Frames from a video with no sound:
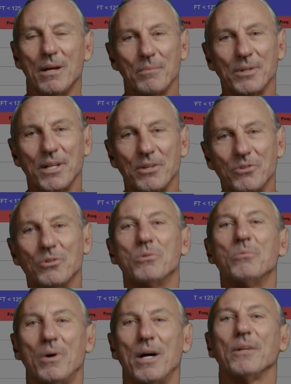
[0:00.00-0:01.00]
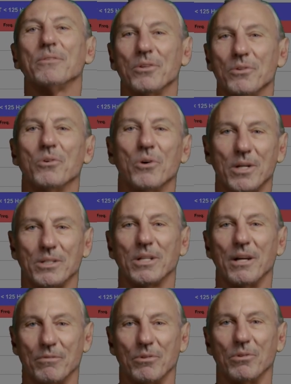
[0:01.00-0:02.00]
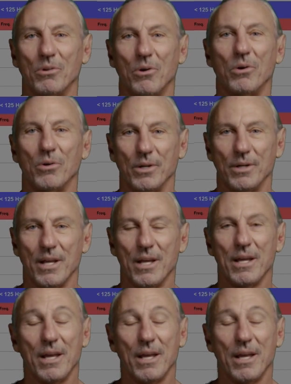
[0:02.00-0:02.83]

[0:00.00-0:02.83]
but they do want the noise level lowered.